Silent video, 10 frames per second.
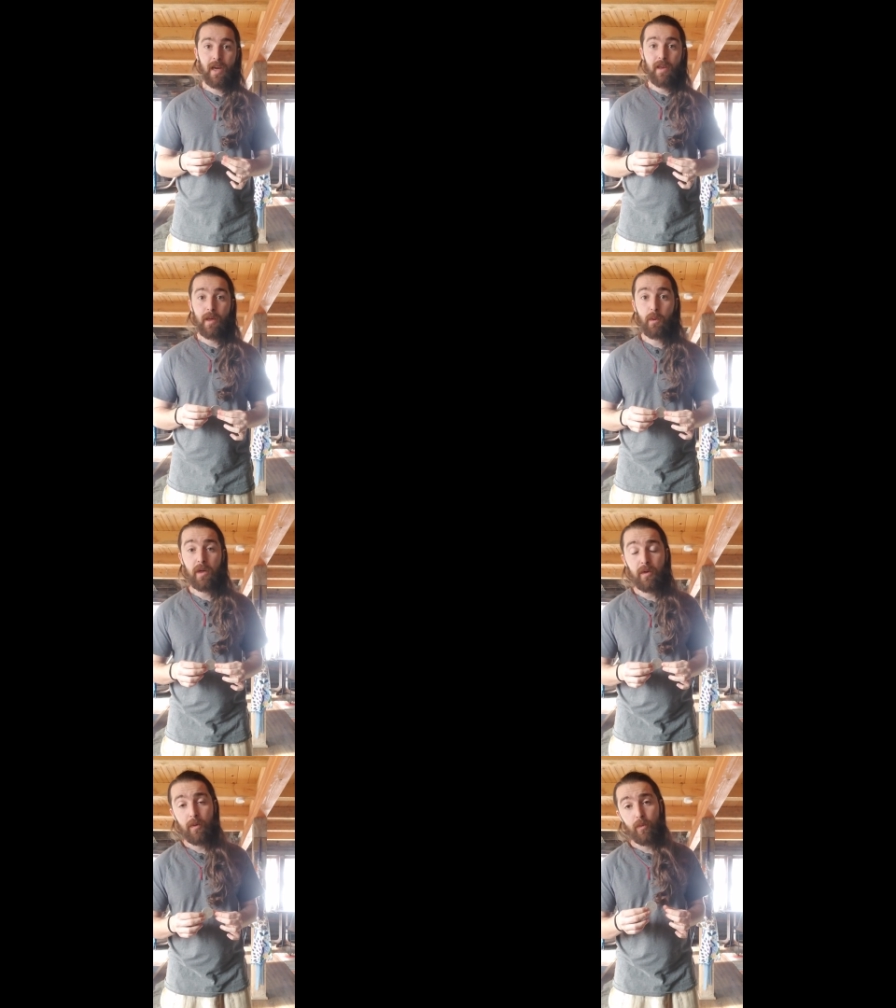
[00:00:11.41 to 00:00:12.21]

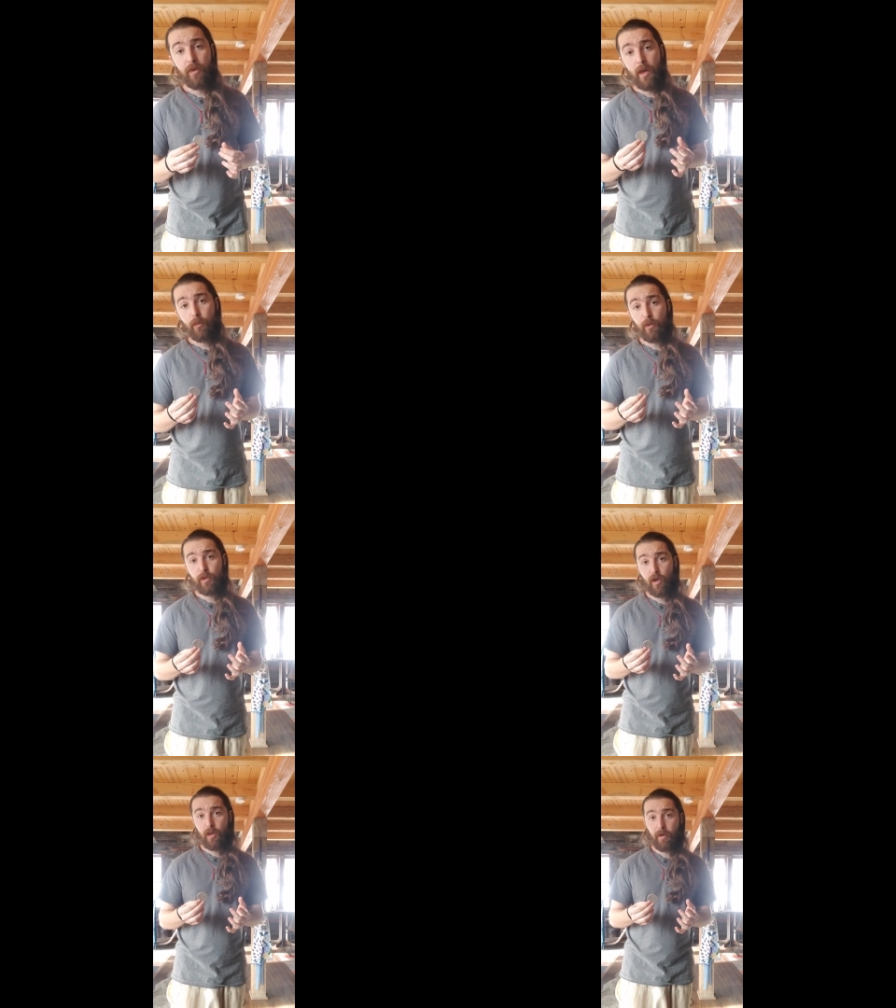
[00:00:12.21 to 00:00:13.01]
Then we will
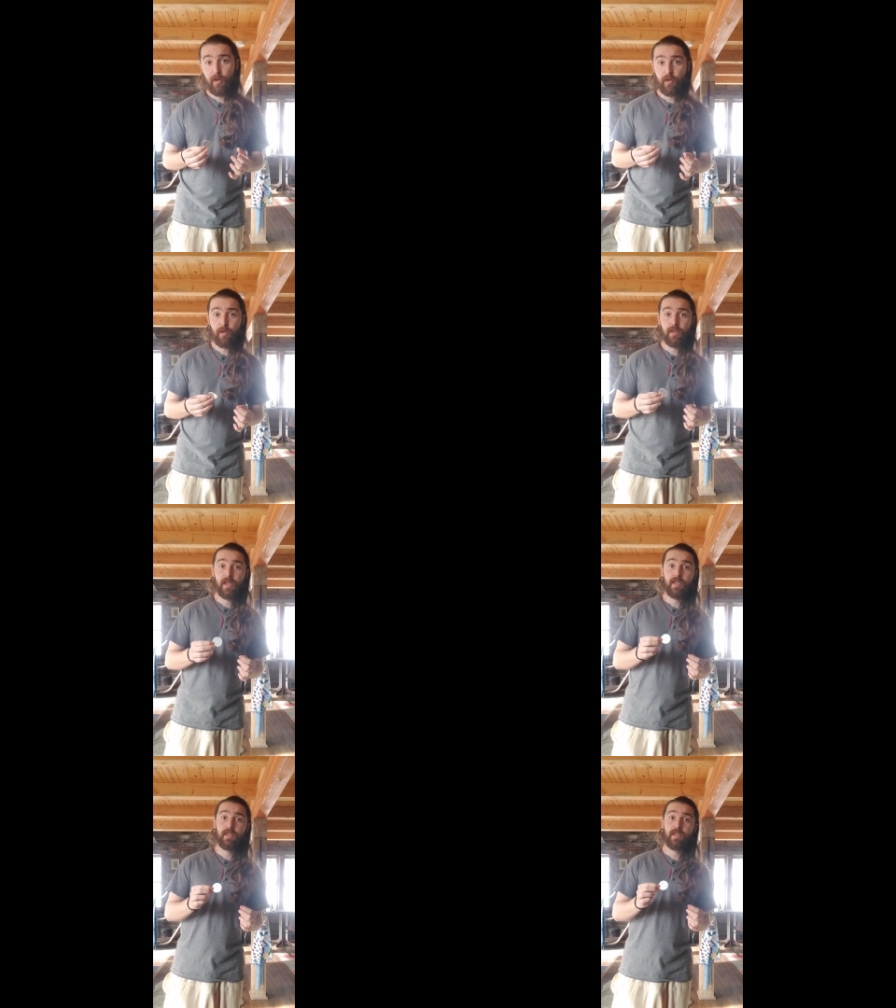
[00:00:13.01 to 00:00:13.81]
talk about using
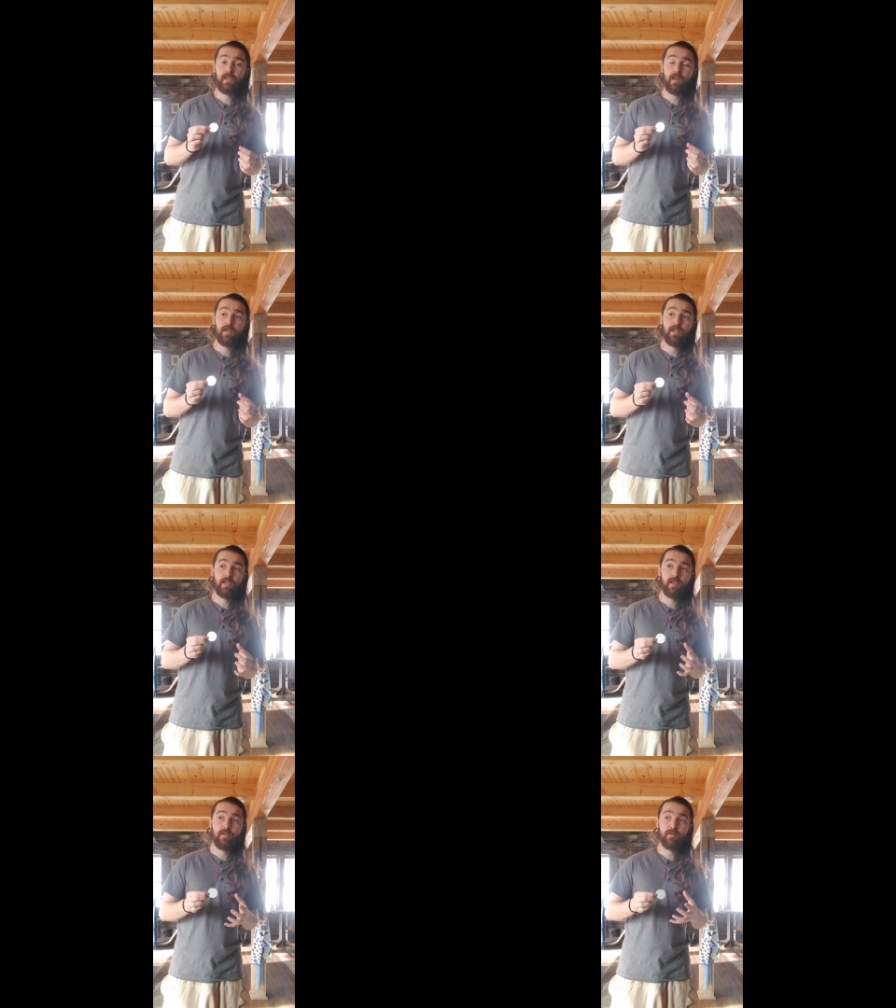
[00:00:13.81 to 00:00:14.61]
it in the
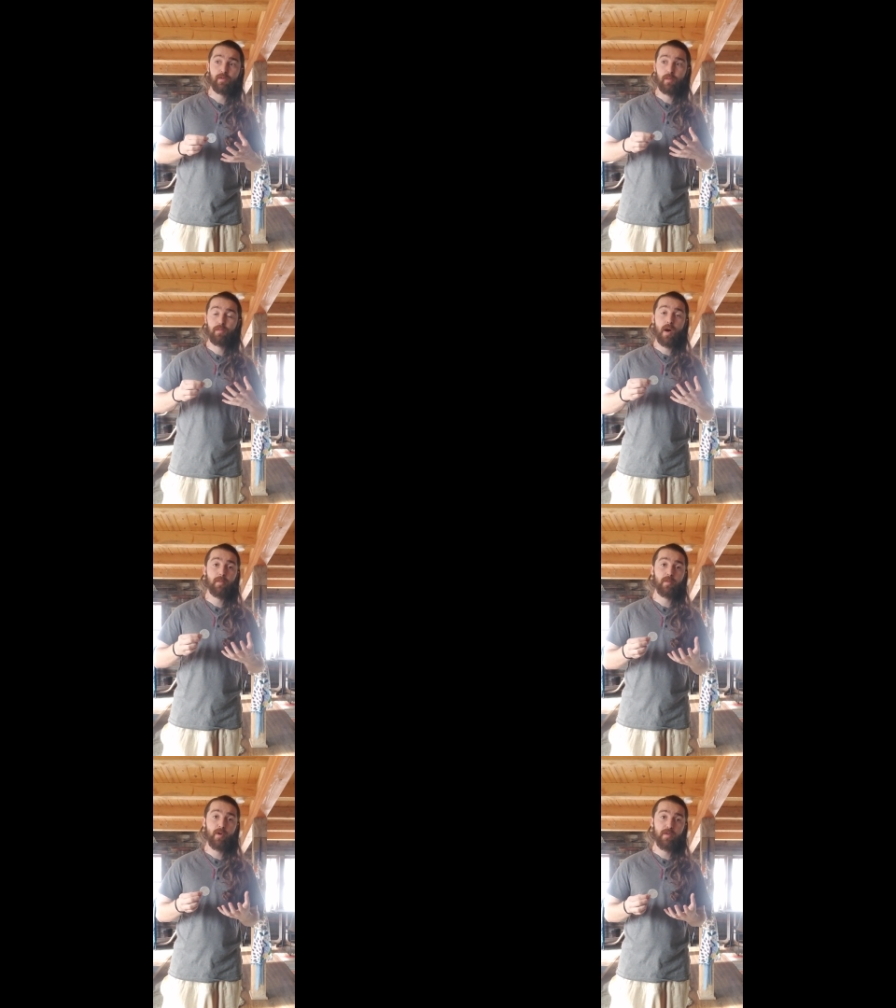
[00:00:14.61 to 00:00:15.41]
context of
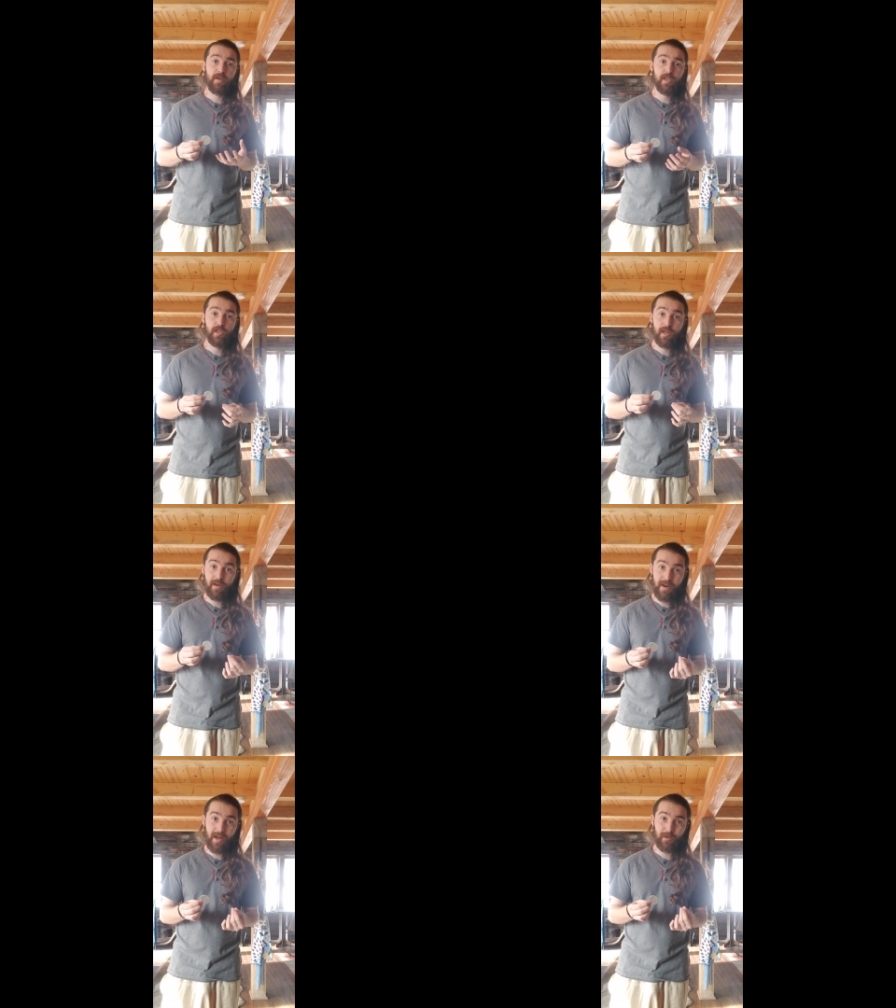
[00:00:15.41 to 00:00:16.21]
proper motivation and
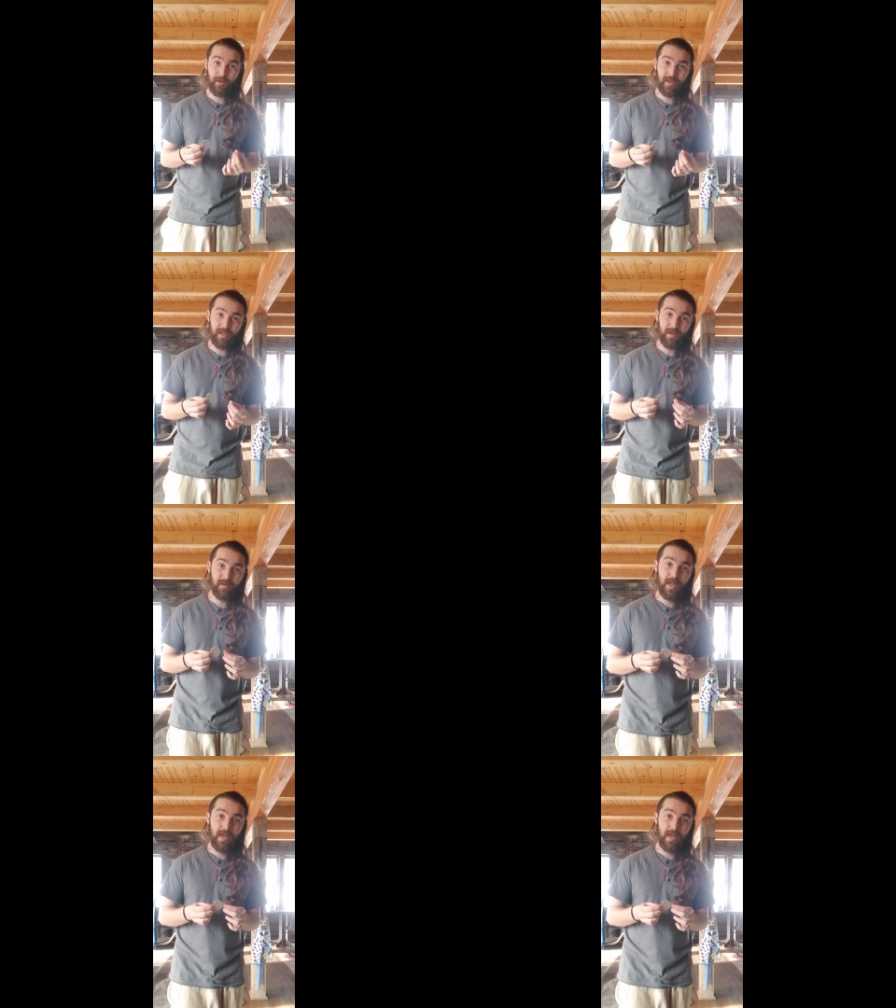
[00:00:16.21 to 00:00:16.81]
naturalness.